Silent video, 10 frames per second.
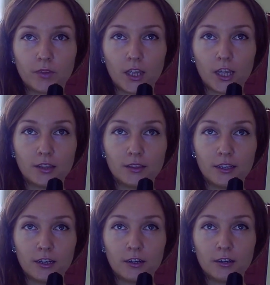and
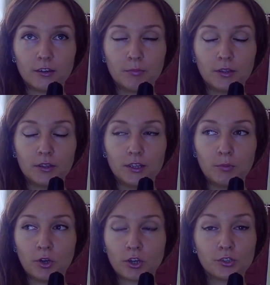they
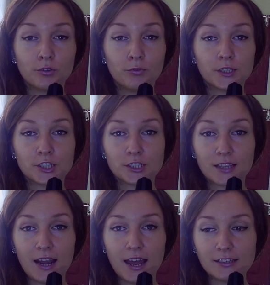belong to the richest
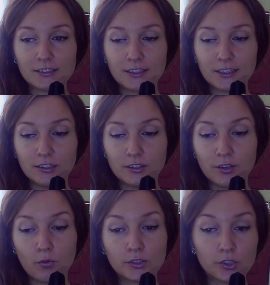class,
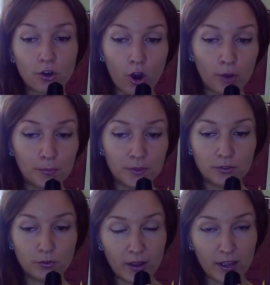they want to copy
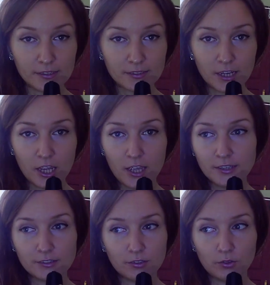the West,
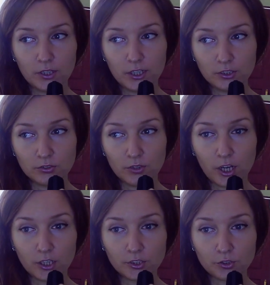so they
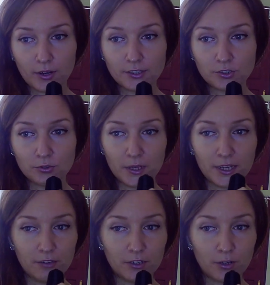try to
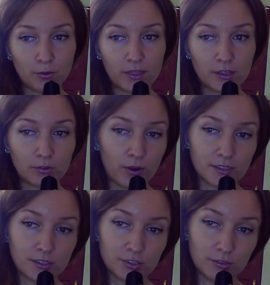behave in a way that
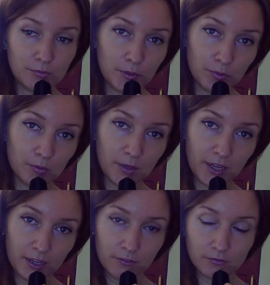Western people
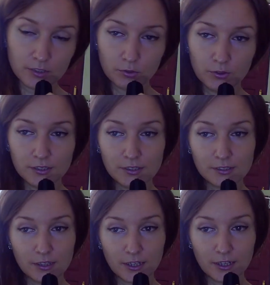behave. So this
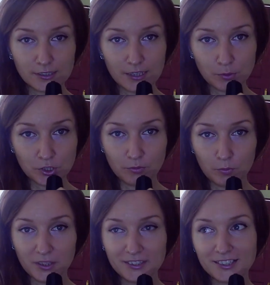is an exception,
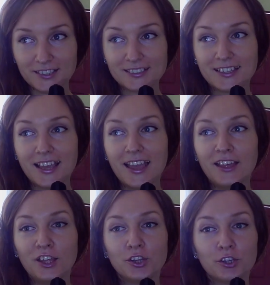but since
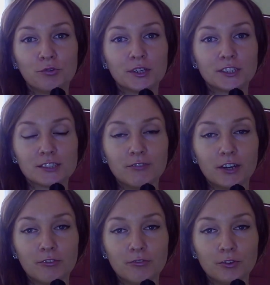the rich is
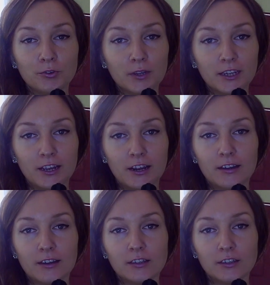very few
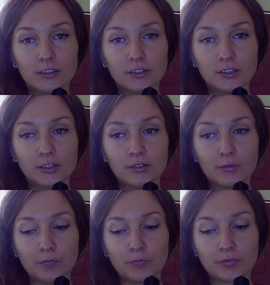here,
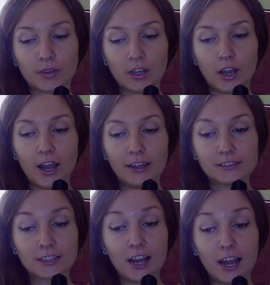the
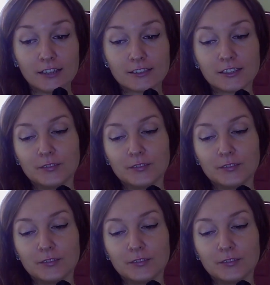highest class,